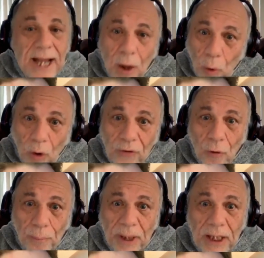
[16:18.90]
now also
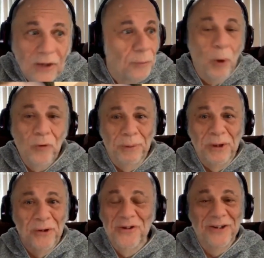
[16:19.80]
being exposed
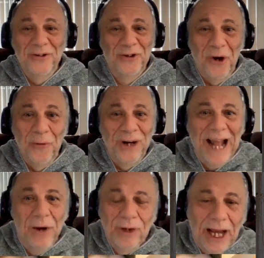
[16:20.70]
because they're showing
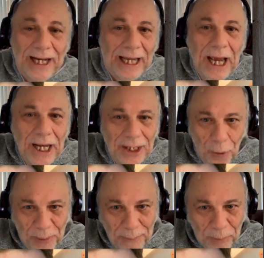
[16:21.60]
how, like, you know,
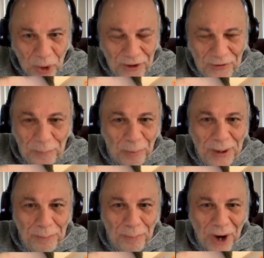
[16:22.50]
people on
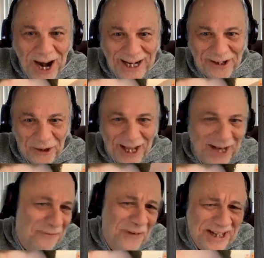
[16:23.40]
spring break are like,
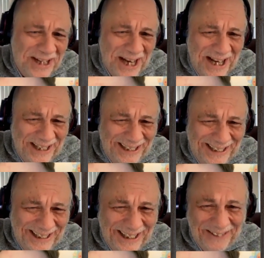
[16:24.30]
"Fuck it."
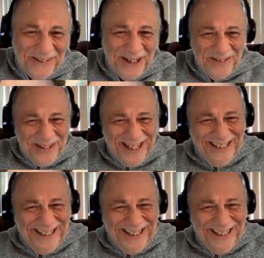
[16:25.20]
You know what I mean?